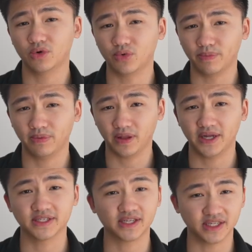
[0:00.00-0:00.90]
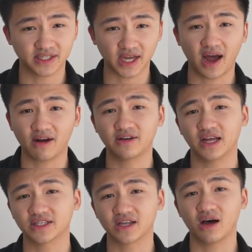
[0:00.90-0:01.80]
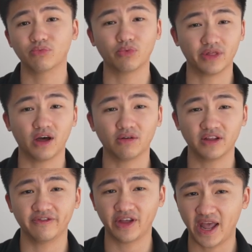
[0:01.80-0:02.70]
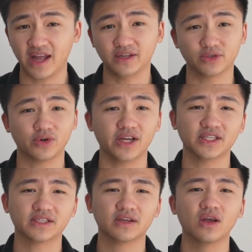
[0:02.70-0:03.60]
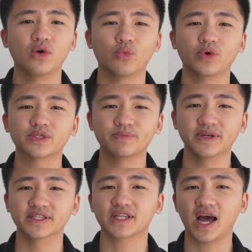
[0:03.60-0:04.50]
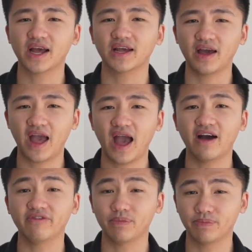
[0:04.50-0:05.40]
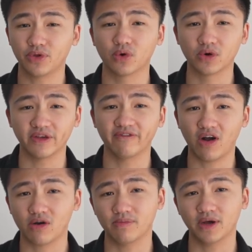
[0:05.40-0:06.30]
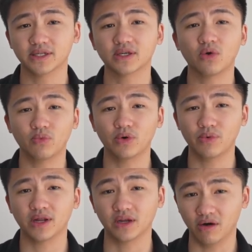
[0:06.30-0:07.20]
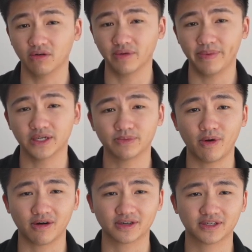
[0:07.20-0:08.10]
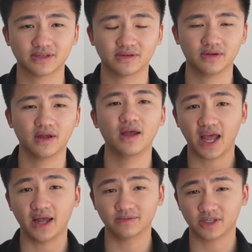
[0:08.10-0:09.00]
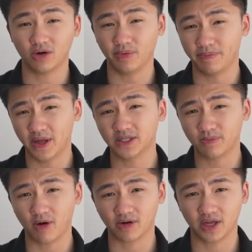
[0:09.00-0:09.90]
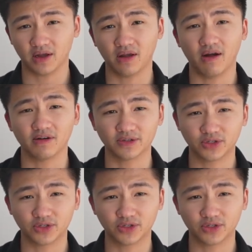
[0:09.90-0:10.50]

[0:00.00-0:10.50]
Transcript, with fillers: will replace the entire desktop without leaving any trace, which means I can have a pure environment when running all the benchmarks. And the games I'll be benchmarking are the